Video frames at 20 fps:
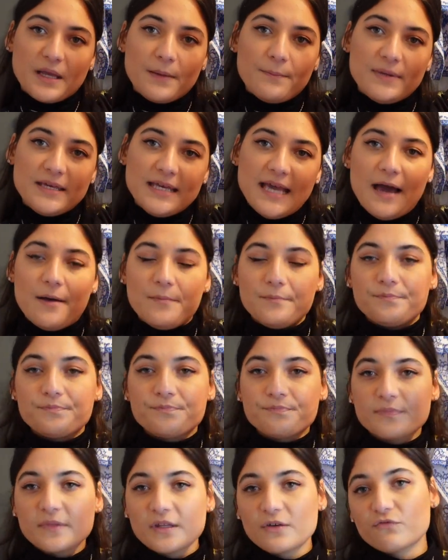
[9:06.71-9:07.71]
But yeah,
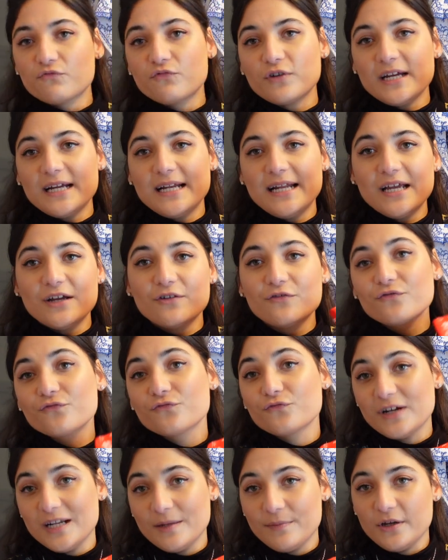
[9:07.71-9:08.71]
really
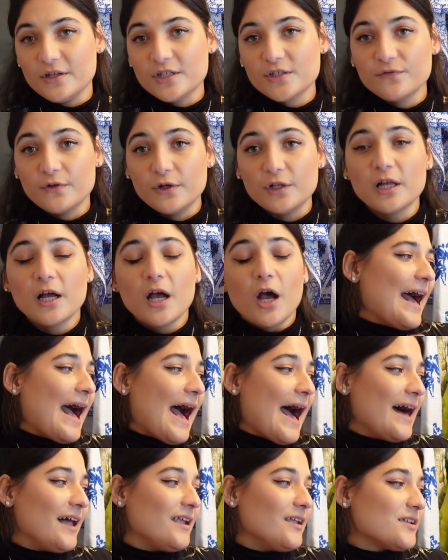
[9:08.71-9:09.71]
beautiful,
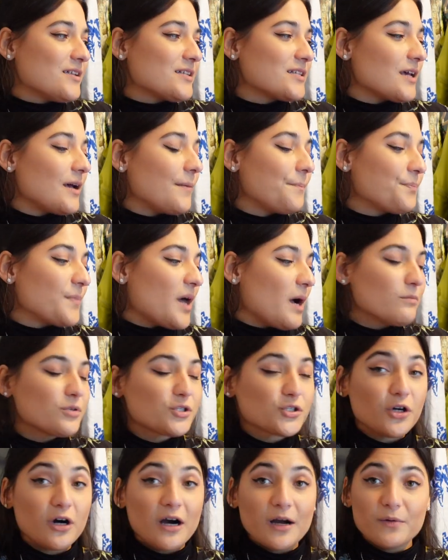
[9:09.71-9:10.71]
and I'm
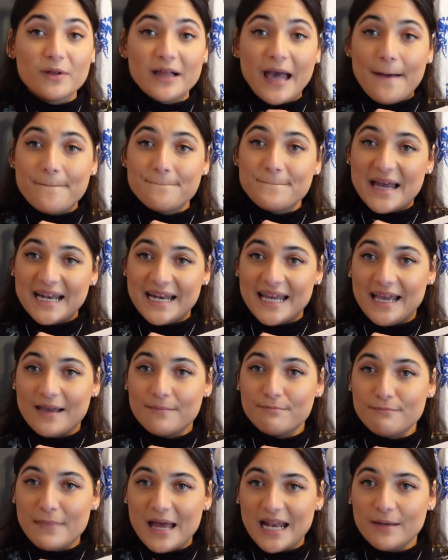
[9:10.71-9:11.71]
sure I will get many
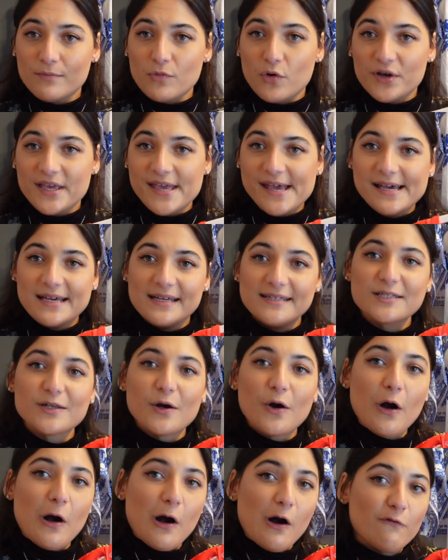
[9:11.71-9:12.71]
more years
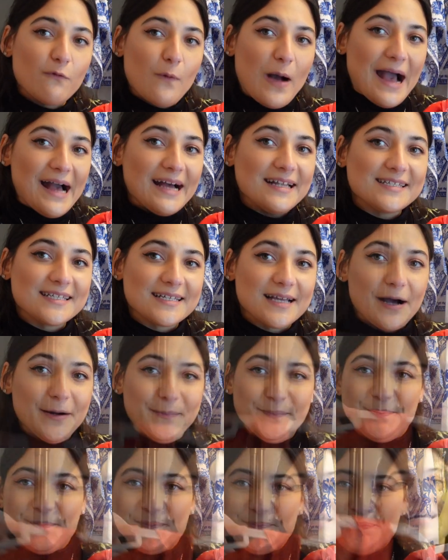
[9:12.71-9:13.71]
of wear to
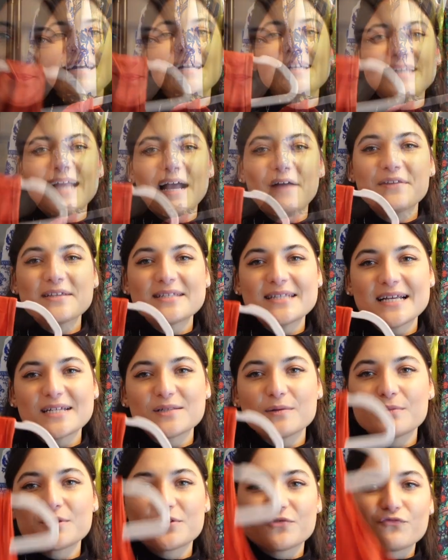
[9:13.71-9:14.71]
come. Now this next
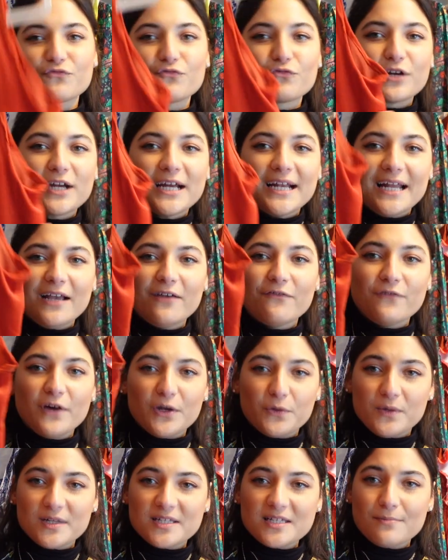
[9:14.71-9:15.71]
one was a really fun
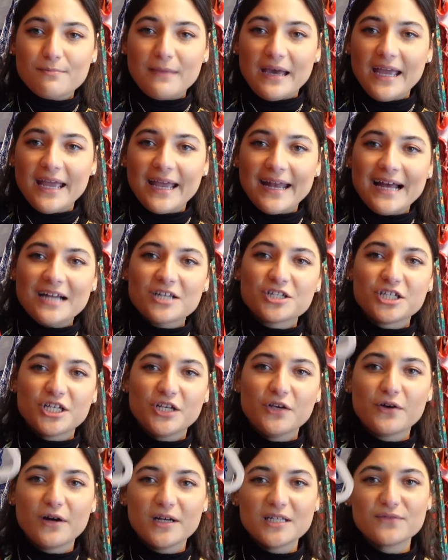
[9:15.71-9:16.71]
one to make, and actually
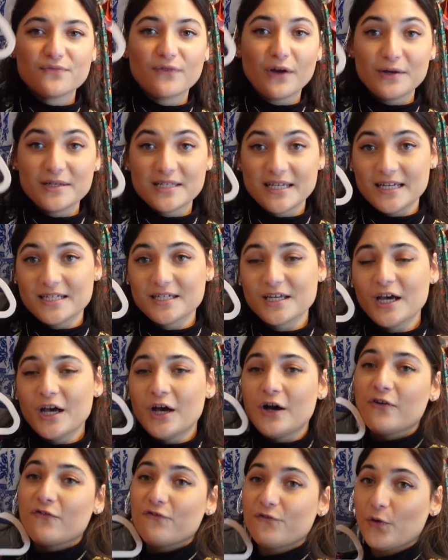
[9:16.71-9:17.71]
you guys voted
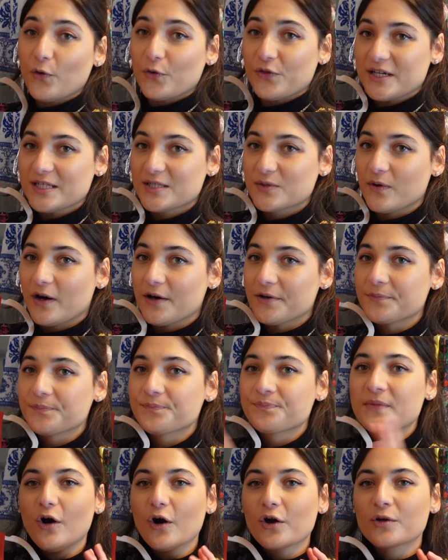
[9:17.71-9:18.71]
for this one.
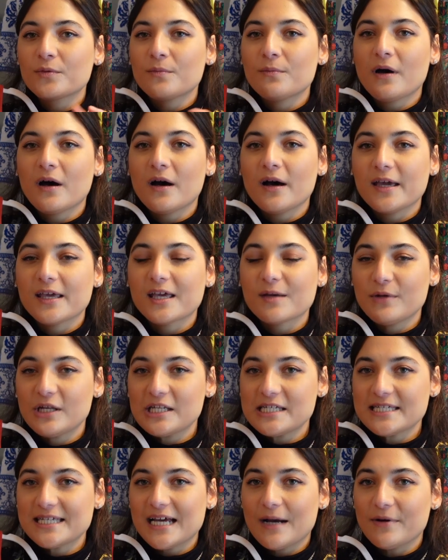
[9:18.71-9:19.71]
On my
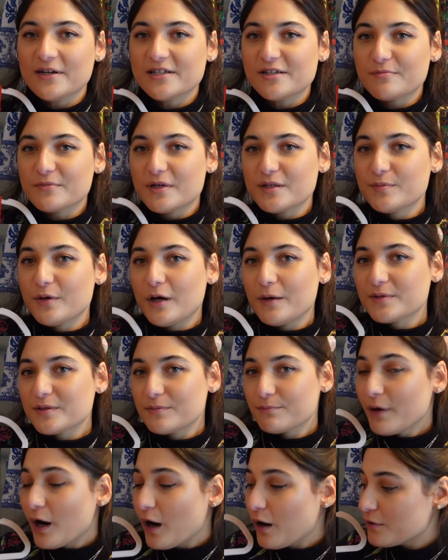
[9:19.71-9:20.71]
community tab I sometimes put up
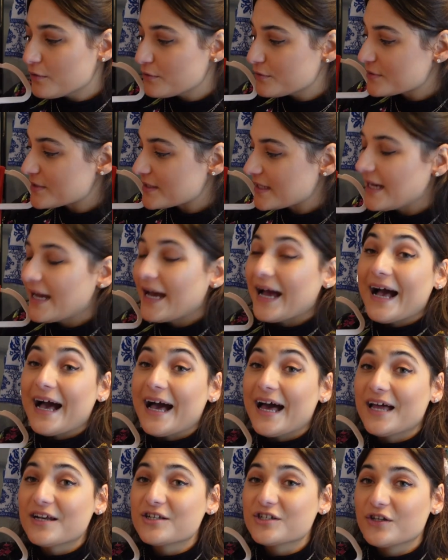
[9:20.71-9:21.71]
some polls
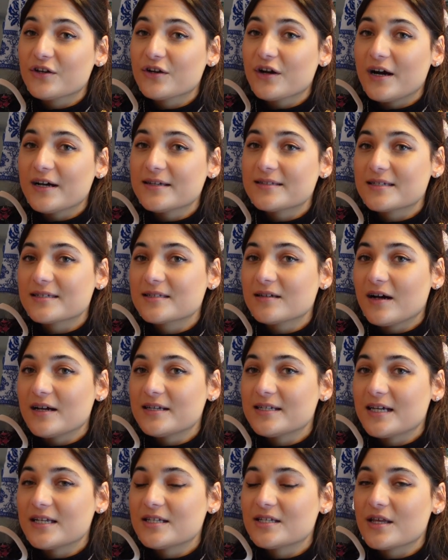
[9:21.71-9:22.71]
and you guys
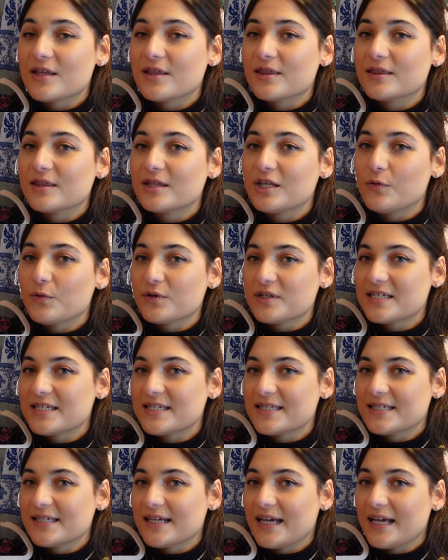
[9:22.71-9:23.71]
decided you wanted to
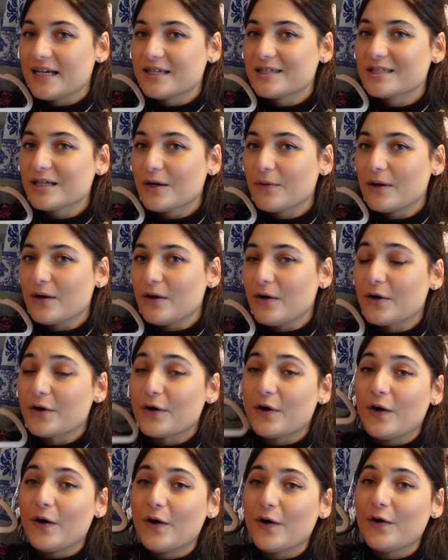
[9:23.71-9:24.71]
see a sew along
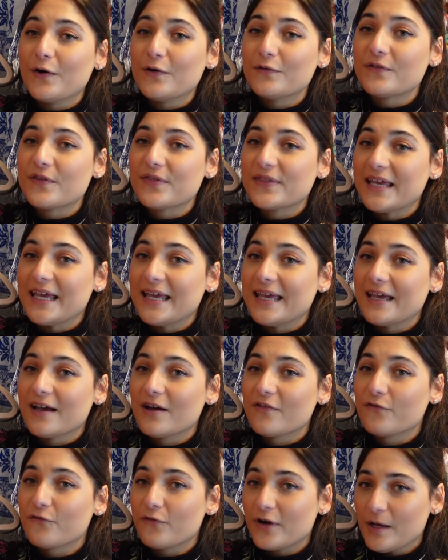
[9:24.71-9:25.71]
of the
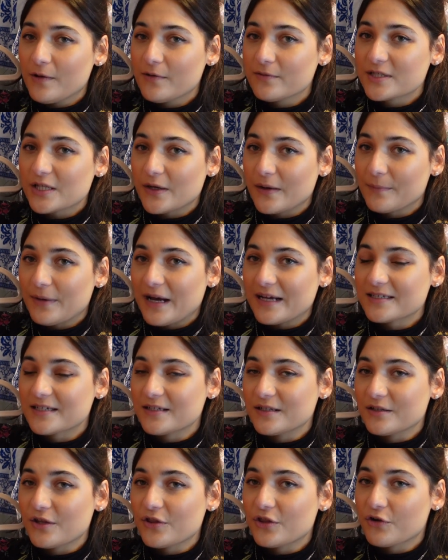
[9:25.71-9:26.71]
free sewing
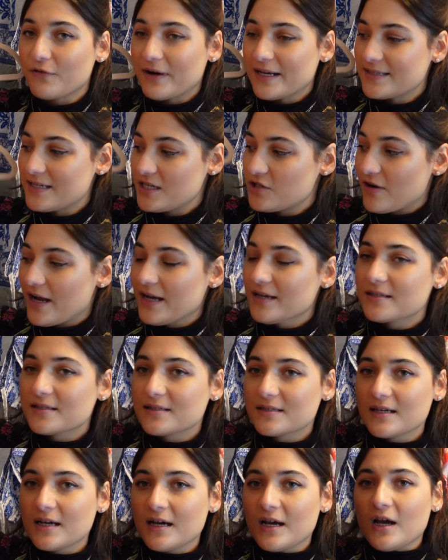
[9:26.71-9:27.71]
pattern, the Gracie
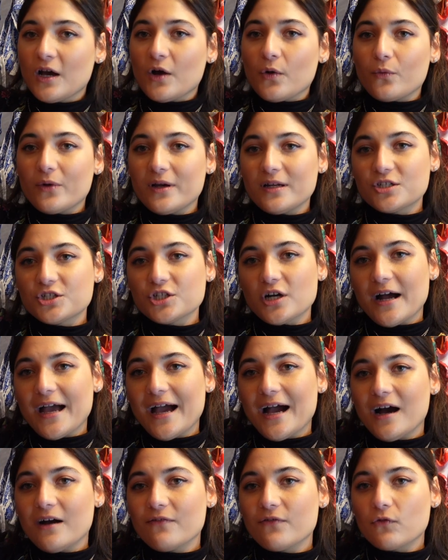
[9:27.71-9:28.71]
dress, which I
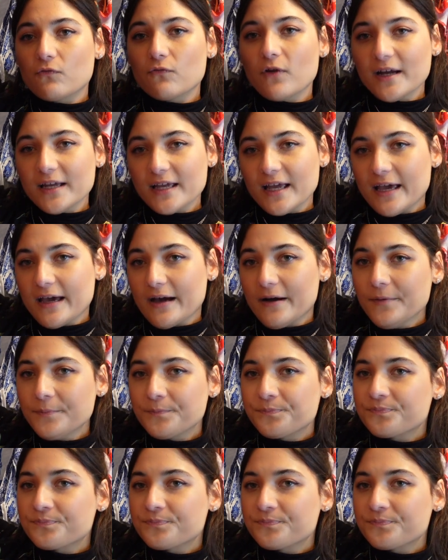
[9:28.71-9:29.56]
have right here.